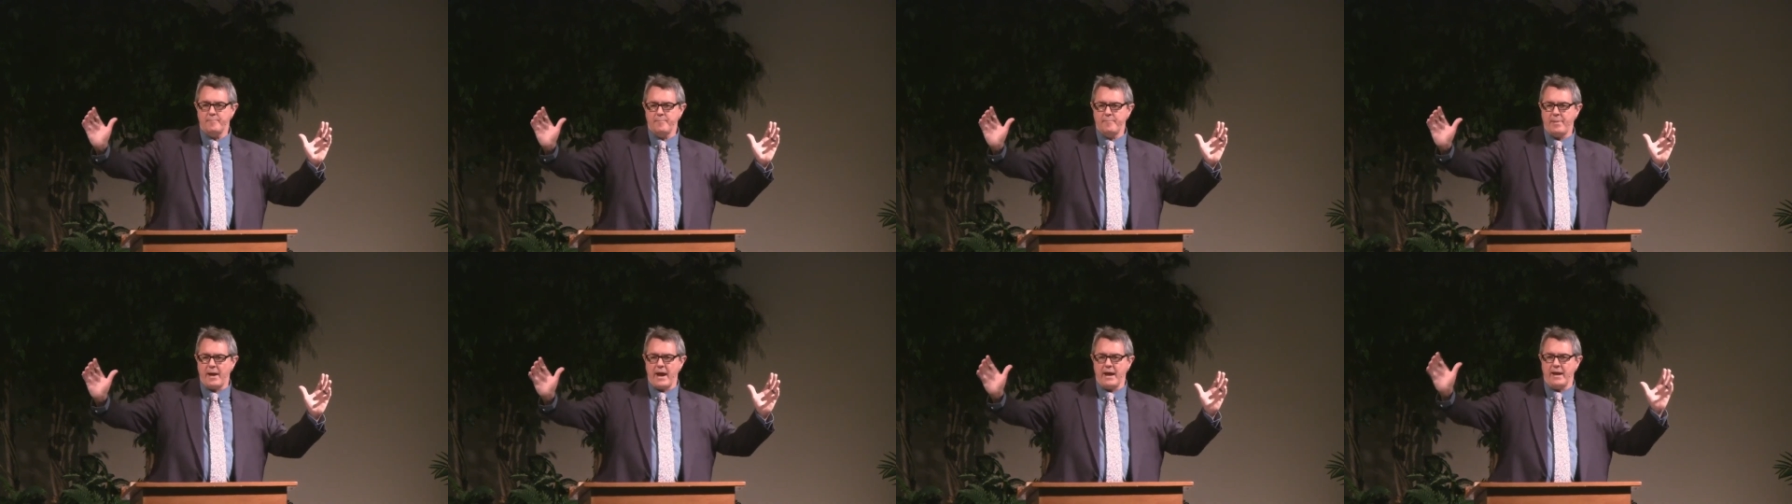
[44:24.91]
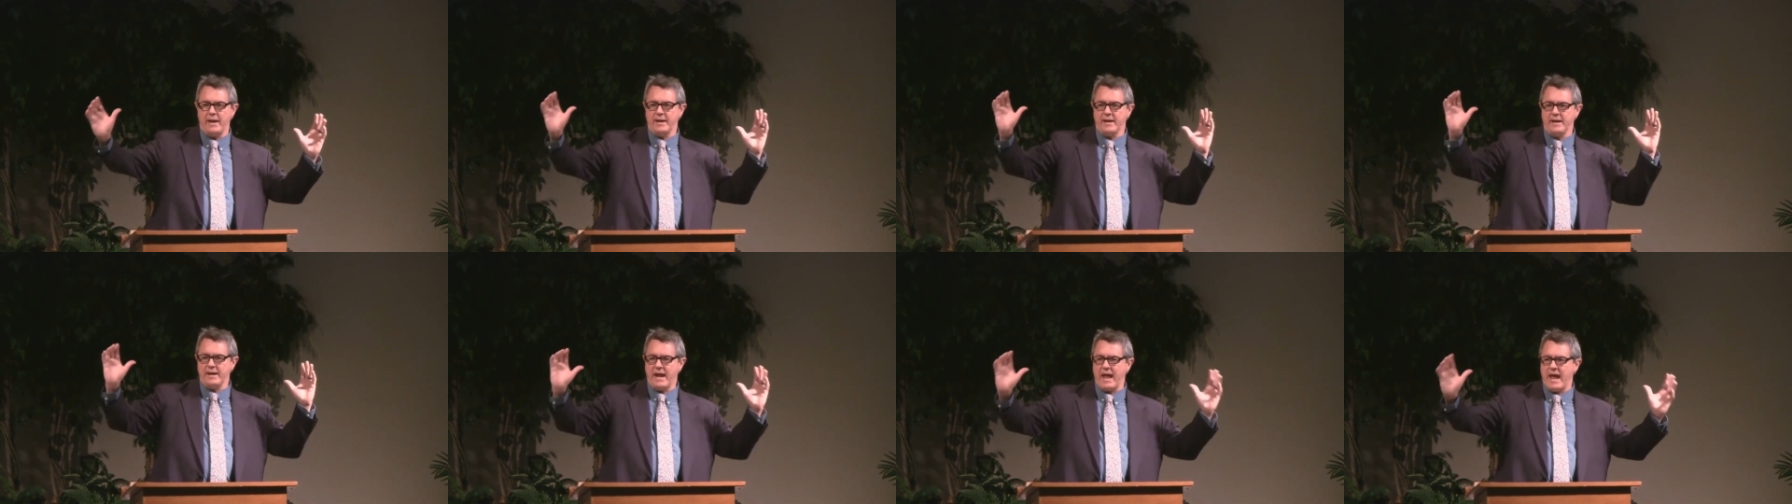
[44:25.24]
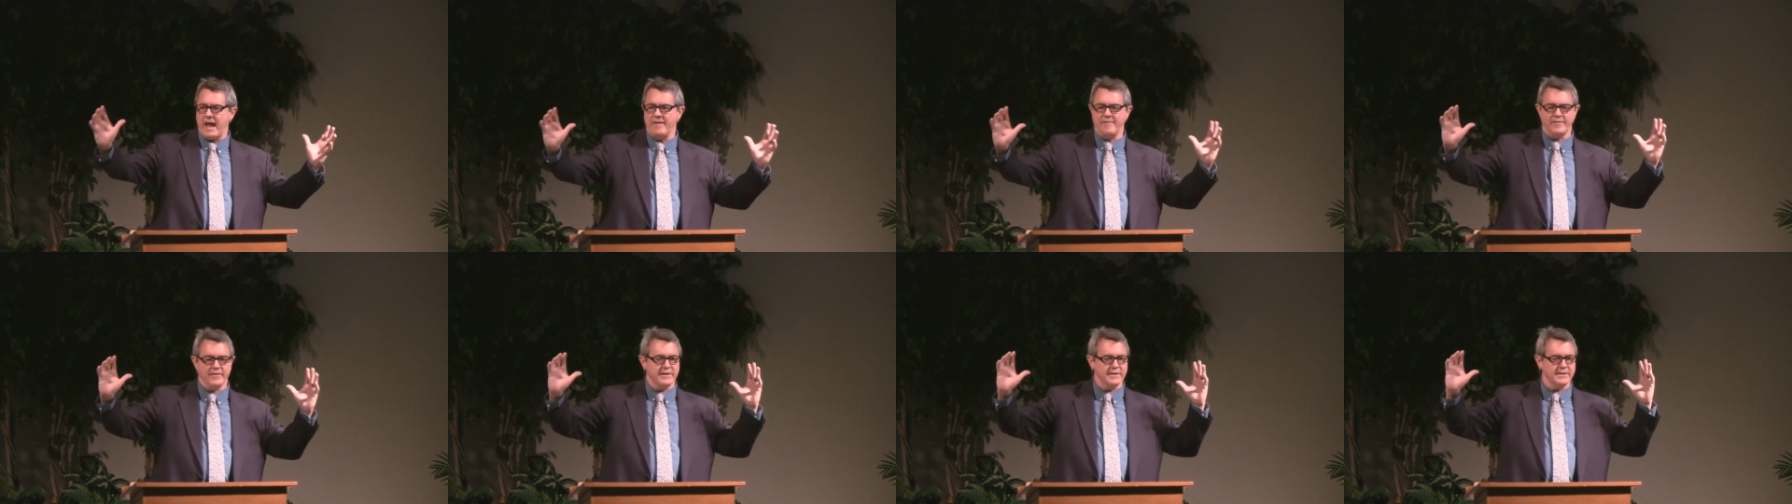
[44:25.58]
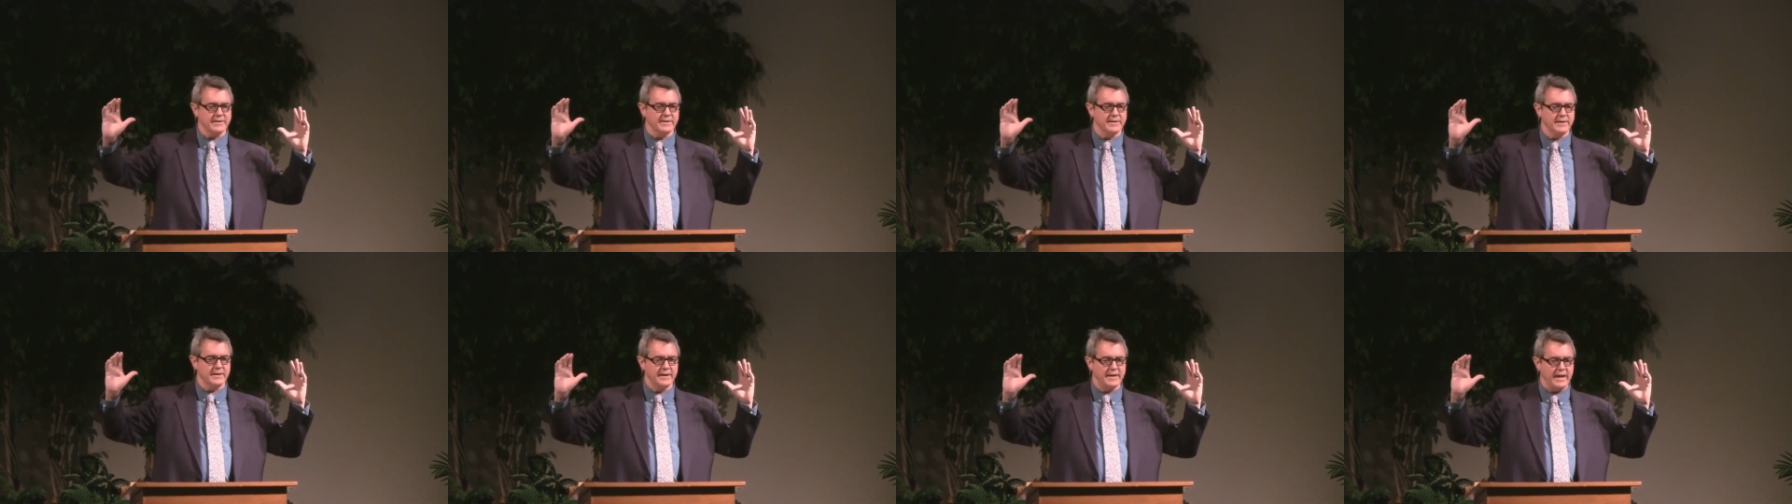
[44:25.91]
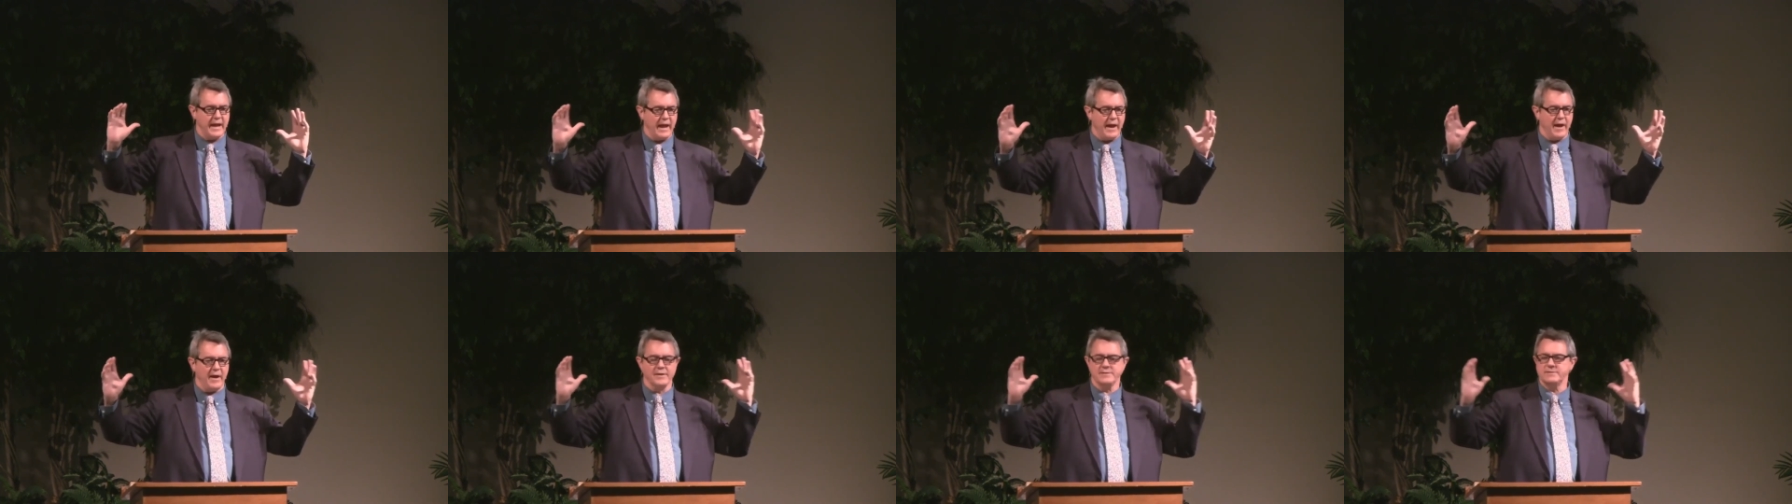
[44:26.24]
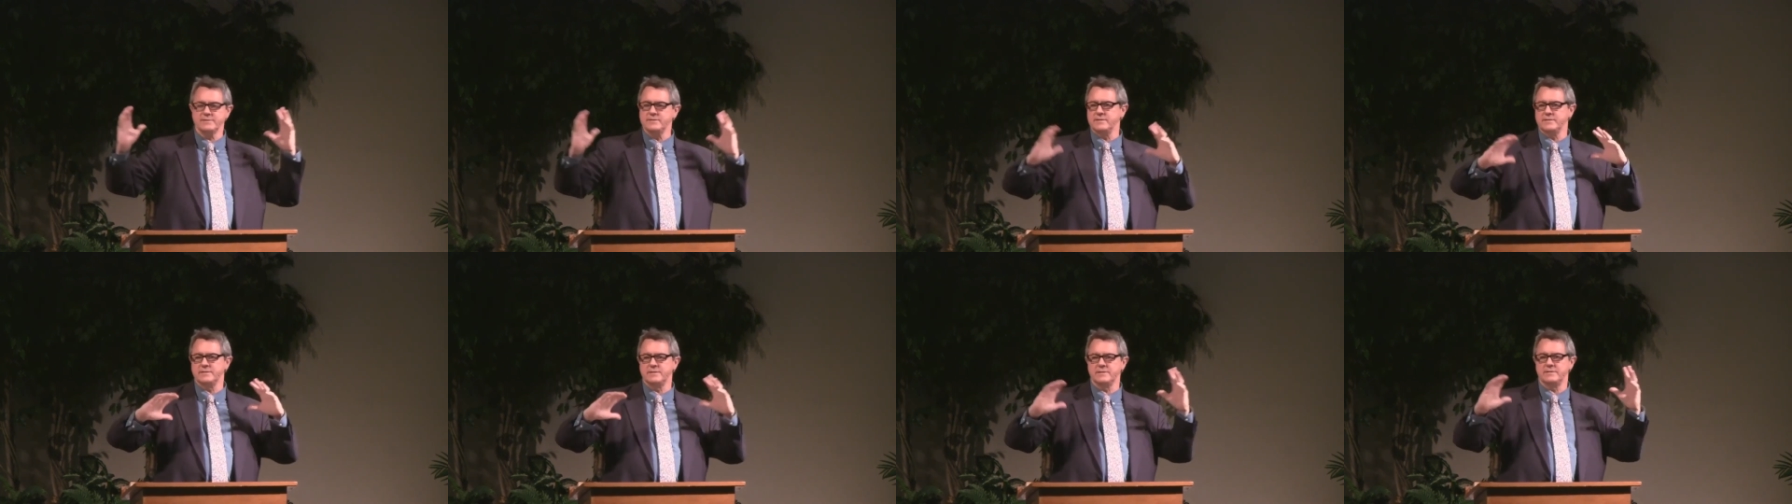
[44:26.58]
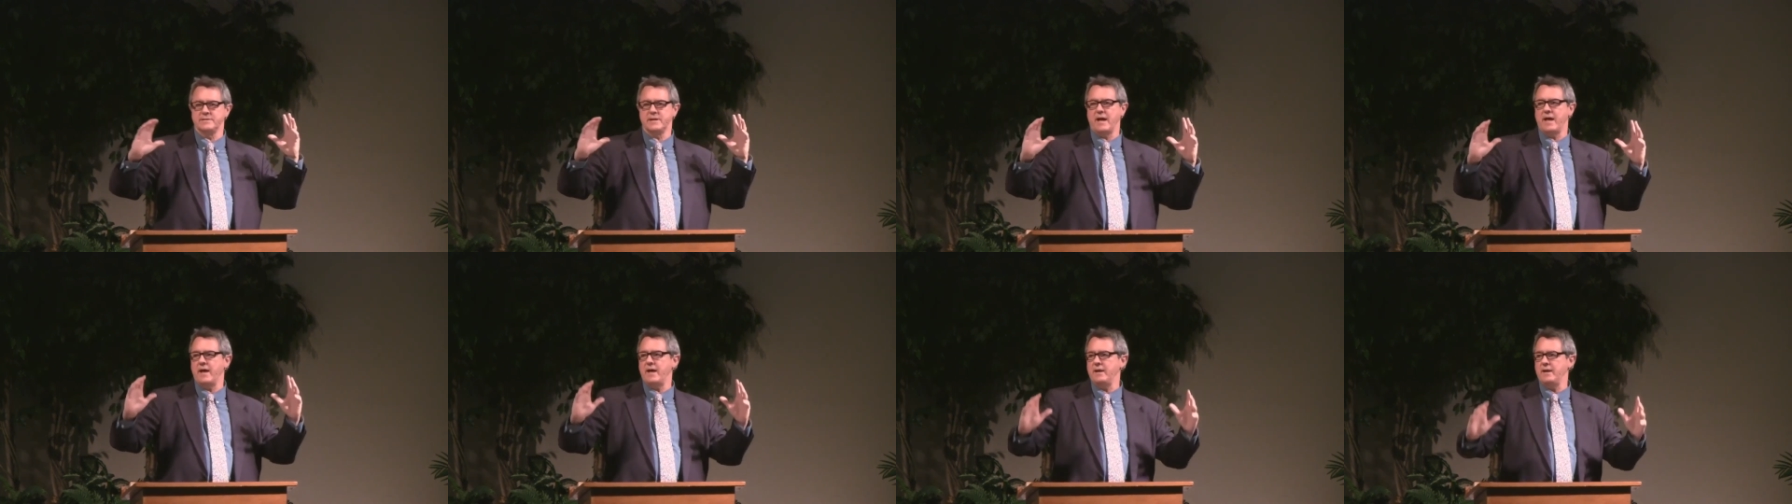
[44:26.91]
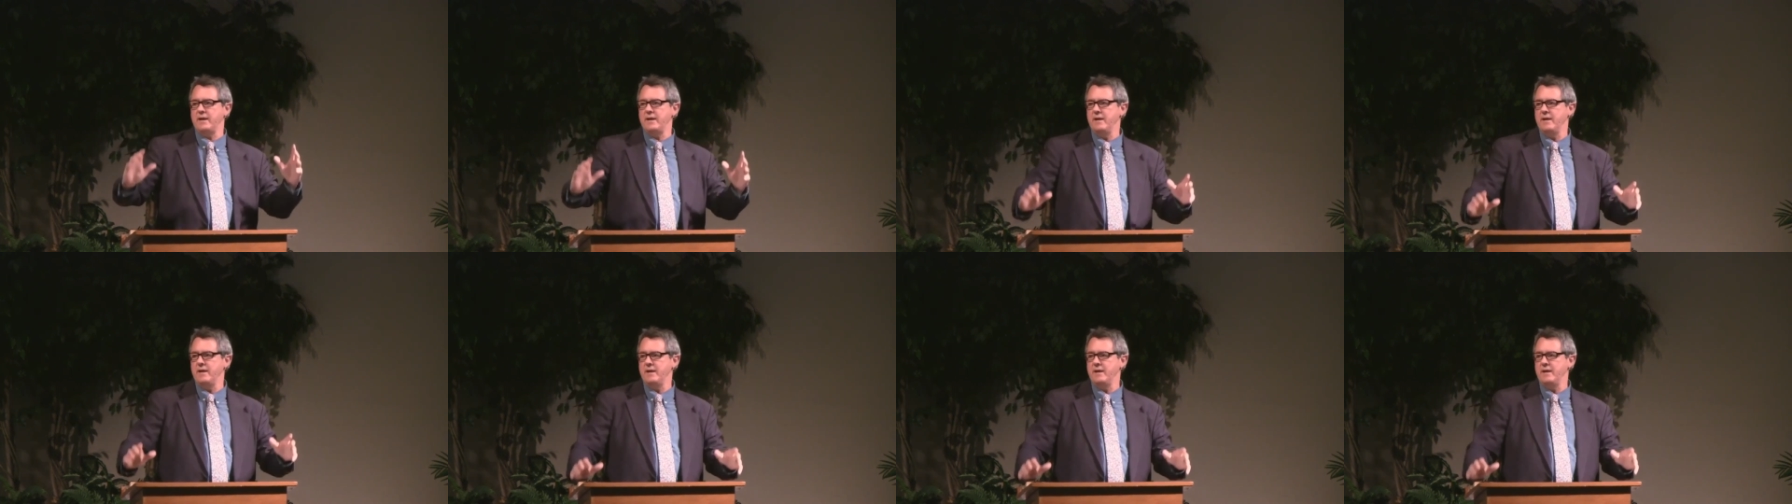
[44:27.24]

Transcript: panic and havoc and chaos in society.